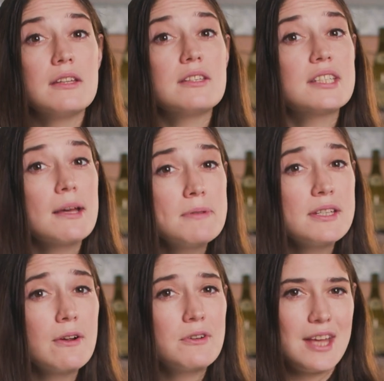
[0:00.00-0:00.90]

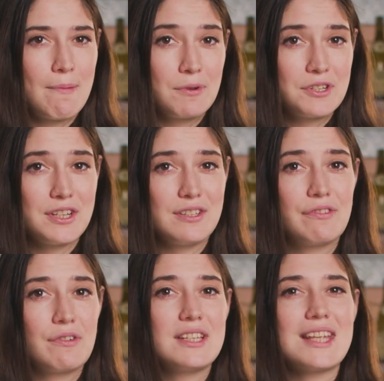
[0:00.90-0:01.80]
Sub-zero temperatures
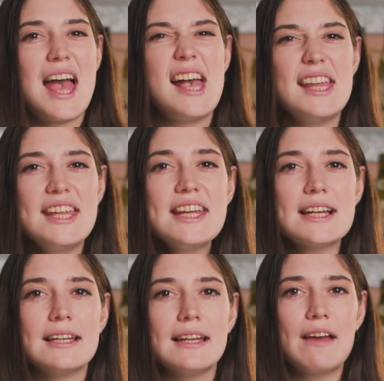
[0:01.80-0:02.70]
freeze any
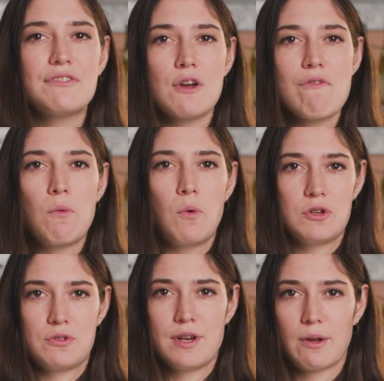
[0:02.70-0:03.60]
leftover
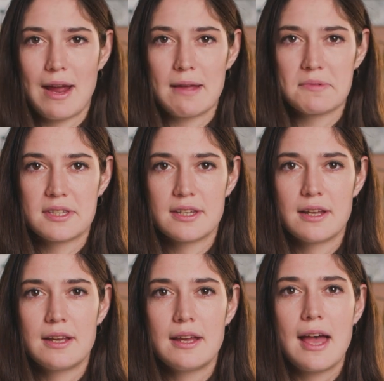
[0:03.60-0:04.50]
water in the grapes,
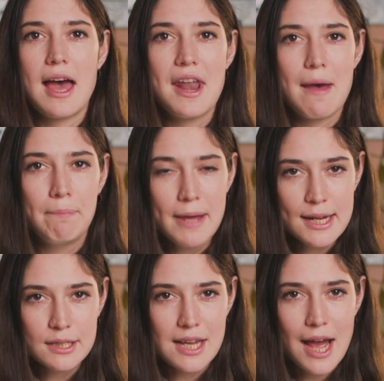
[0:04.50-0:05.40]
and they're
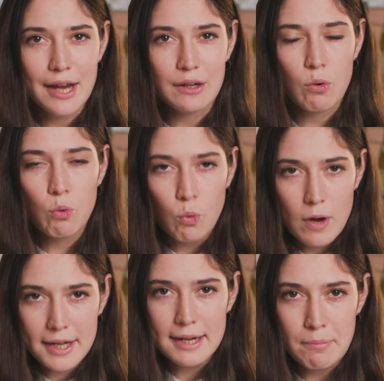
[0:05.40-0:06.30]
picked and
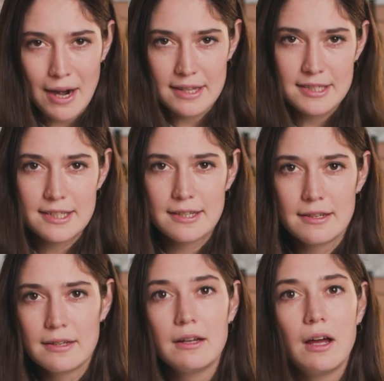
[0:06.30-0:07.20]
quickly pressed.
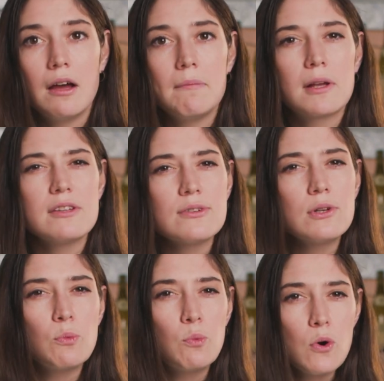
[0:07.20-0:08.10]
Because all
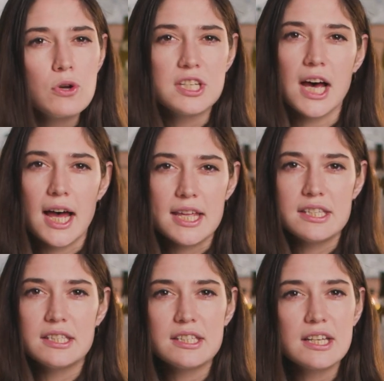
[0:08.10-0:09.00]
the water
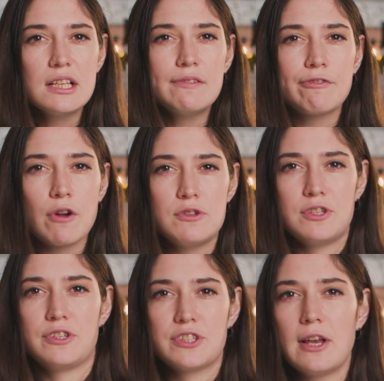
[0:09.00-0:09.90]
is still
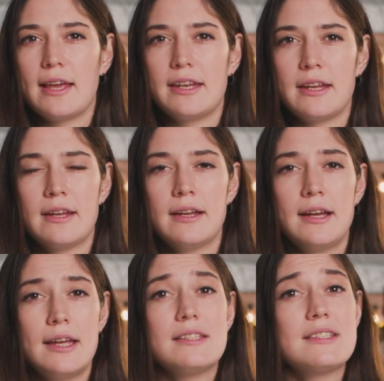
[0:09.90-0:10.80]
frozen solid,
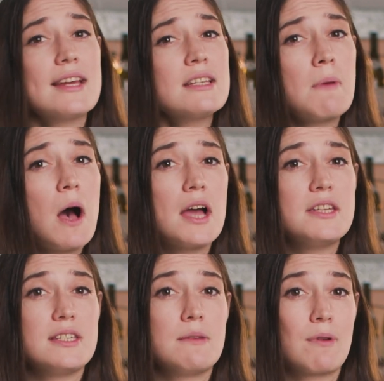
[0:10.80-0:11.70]
it stays
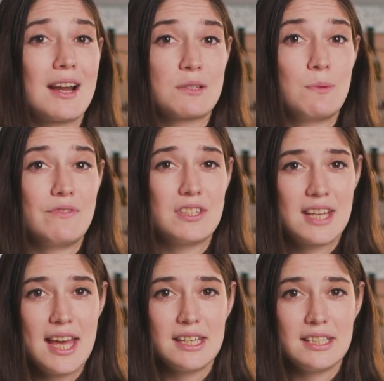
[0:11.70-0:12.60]
behind in the press with the
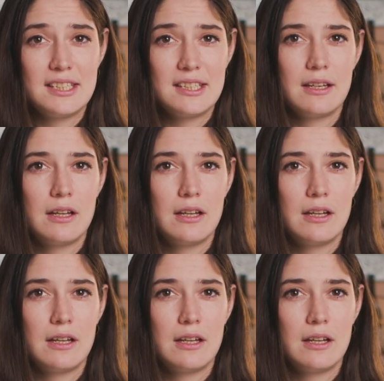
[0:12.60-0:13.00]
skins.